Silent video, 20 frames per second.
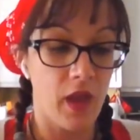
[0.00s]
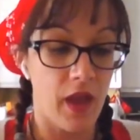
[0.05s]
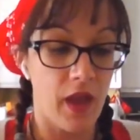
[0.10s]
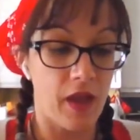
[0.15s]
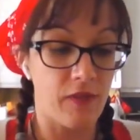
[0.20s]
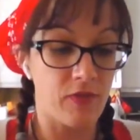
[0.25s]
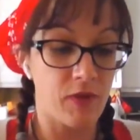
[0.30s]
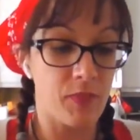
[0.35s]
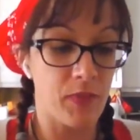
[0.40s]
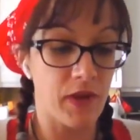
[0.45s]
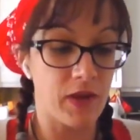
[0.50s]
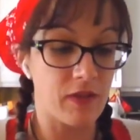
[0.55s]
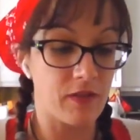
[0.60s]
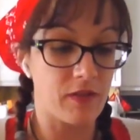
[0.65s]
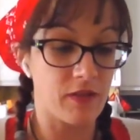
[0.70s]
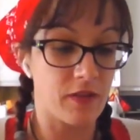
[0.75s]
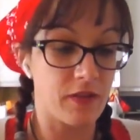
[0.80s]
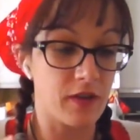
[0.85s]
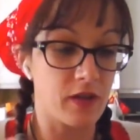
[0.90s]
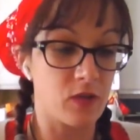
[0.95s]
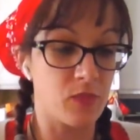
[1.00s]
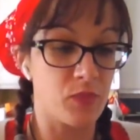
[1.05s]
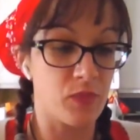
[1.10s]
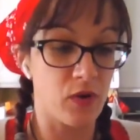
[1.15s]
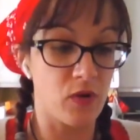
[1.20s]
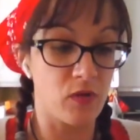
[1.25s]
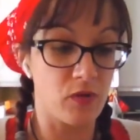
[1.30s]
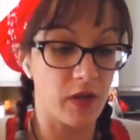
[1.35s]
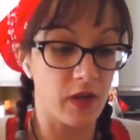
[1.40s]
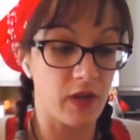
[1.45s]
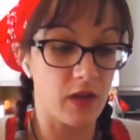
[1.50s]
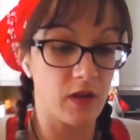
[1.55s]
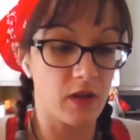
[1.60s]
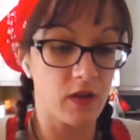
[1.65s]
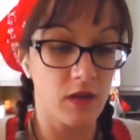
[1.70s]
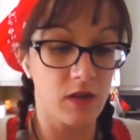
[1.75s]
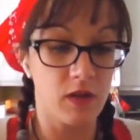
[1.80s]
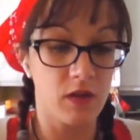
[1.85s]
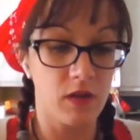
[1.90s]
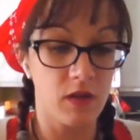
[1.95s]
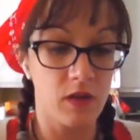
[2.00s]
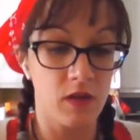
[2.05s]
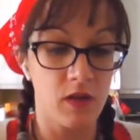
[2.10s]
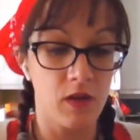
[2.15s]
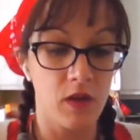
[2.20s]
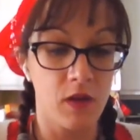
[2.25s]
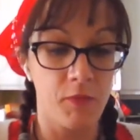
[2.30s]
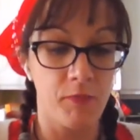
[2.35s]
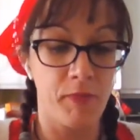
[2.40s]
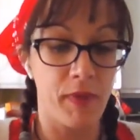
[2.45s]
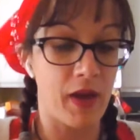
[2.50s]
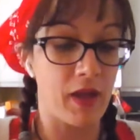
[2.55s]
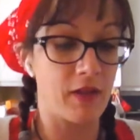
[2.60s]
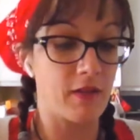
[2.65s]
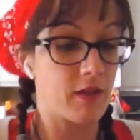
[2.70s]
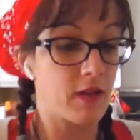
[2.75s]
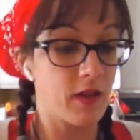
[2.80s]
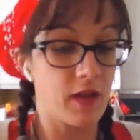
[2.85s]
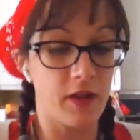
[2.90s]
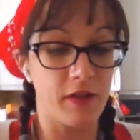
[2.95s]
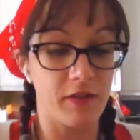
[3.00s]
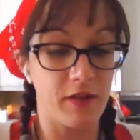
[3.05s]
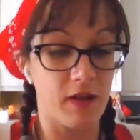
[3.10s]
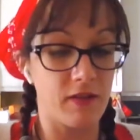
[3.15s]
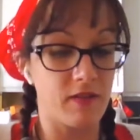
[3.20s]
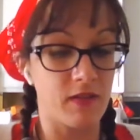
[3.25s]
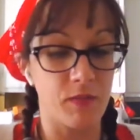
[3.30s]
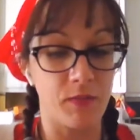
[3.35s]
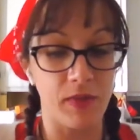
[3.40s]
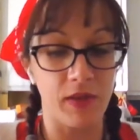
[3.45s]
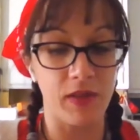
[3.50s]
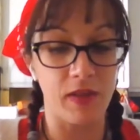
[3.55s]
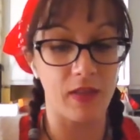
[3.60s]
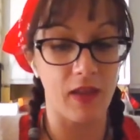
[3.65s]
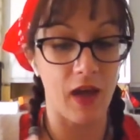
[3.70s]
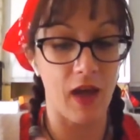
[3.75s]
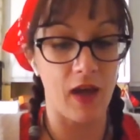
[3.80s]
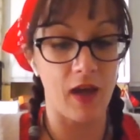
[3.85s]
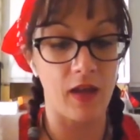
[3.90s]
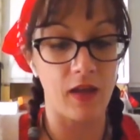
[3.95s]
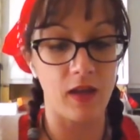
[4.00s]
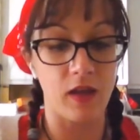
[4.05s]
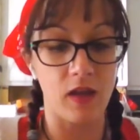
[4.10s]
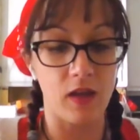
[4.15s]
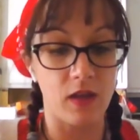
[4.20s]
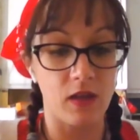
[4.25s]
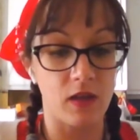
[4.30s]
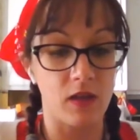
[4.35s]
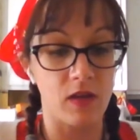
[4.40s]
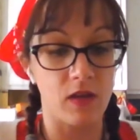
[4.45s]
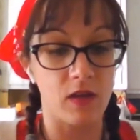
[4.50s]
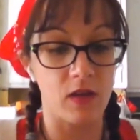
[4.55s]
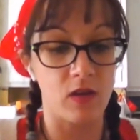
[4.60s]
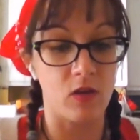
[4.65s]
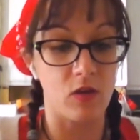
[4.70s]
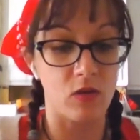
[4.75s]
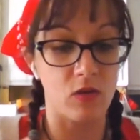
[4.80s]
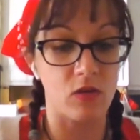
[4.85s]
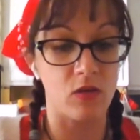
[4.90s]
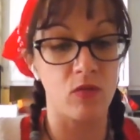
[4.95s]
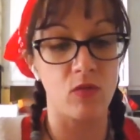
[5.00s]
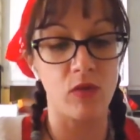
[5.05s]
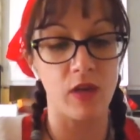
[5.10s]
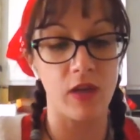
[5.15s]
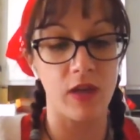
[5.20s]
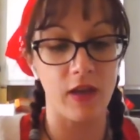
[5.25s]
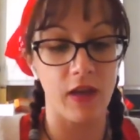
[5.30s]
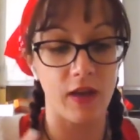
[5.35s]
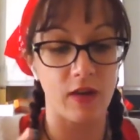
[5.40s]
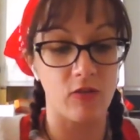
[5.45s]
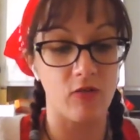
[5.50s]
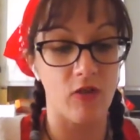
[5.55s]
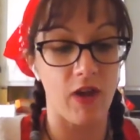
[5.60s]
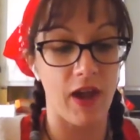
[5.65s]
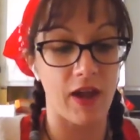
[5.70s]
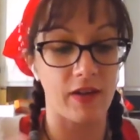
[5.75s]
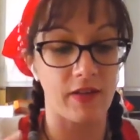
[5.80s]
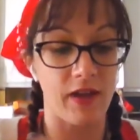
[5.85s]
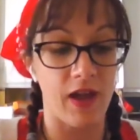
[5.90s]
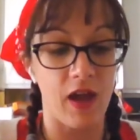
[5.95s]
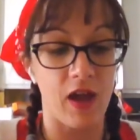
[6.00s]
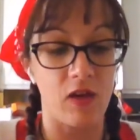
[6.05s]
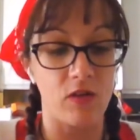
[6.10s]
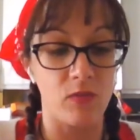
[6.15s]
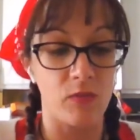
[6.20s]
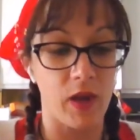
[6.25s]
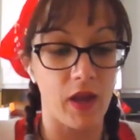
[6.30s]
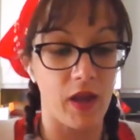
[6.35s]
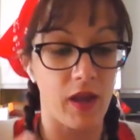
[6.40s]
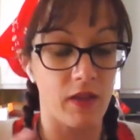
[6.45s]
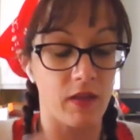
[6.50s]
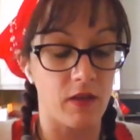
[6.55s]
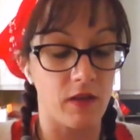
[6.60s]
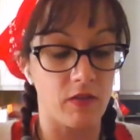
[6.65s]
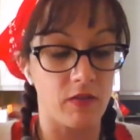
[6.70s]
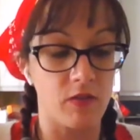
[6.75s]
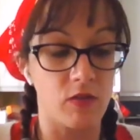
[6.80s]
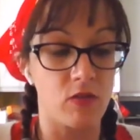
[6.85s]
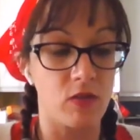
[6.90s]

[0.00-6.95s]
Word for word: everybody's a little broken, but it doesn't mean that, you know, you can get dragged down by others.